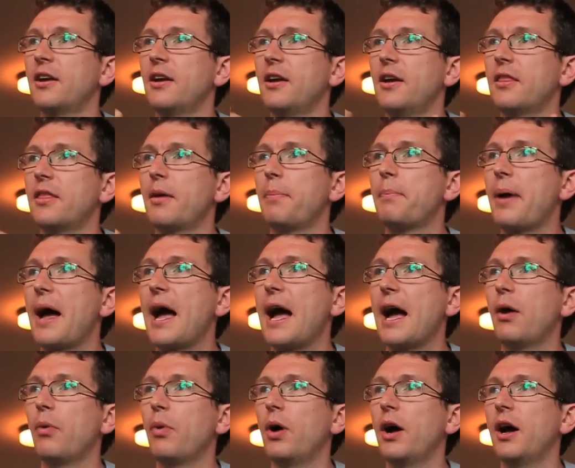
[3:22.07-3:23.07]
the
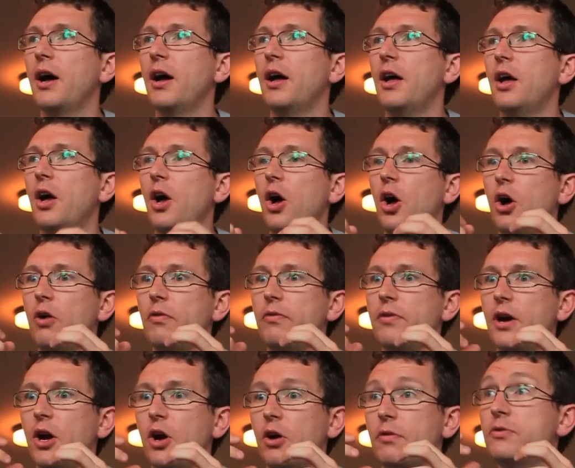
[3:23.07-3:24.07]
power of, uh,
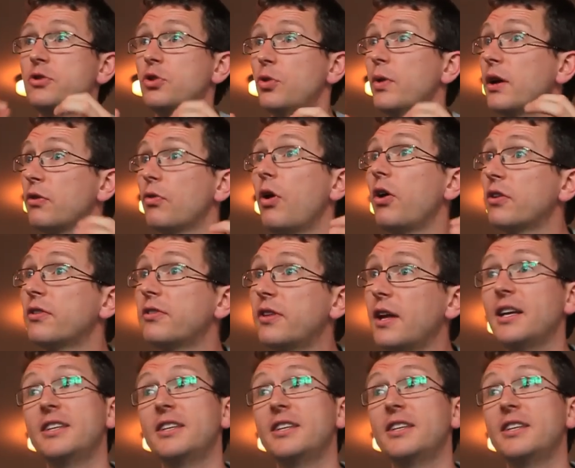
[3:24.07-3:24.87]
of doing wrong things.